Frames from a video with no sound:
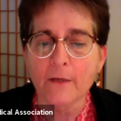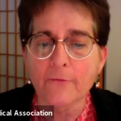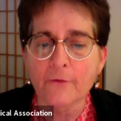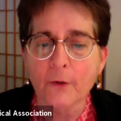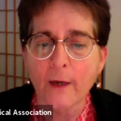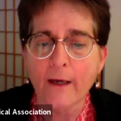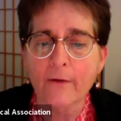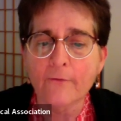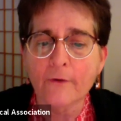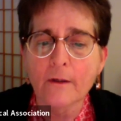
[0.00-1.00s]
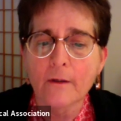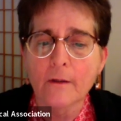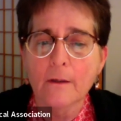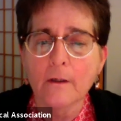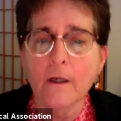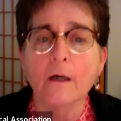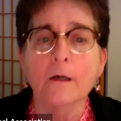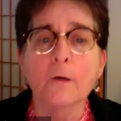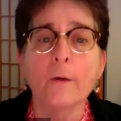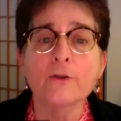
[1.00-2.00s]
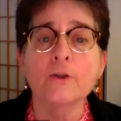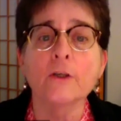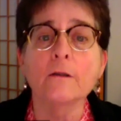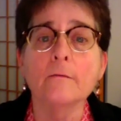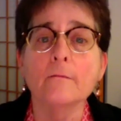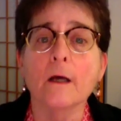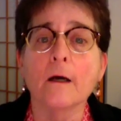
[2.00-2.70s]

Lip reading: If you have a question,